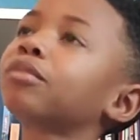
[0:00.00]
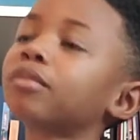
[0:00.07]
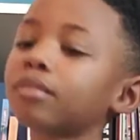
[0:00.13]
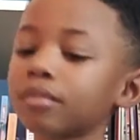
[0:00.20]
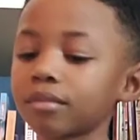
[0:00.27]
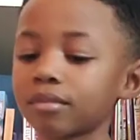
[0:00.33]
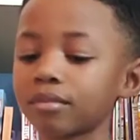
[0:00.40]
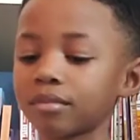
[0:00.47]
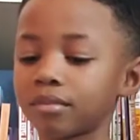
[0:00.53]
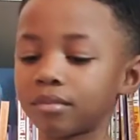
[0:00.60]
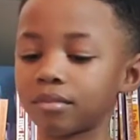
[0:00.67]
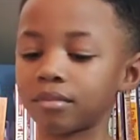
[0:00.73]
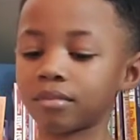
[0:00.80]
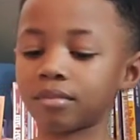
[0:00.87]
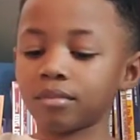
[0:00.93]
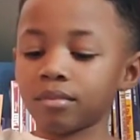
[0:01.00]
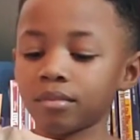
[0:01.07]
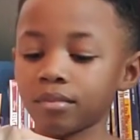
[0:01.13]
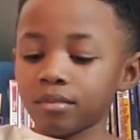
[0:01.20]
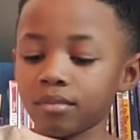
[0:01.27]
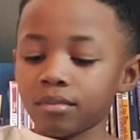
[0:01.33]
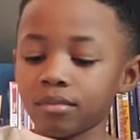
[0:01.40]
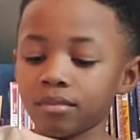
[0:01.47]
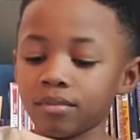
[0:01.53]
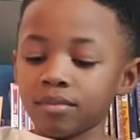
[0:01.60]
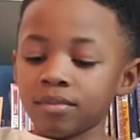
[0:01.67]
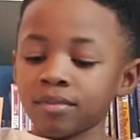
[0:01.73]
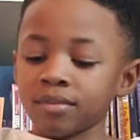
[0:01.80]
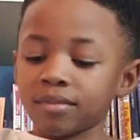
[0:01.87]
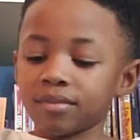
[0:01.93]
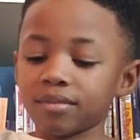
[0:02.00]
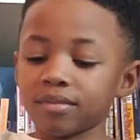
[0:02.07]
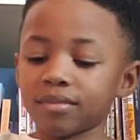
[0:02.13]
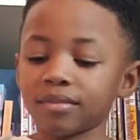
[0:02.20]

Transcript: Nothing is said.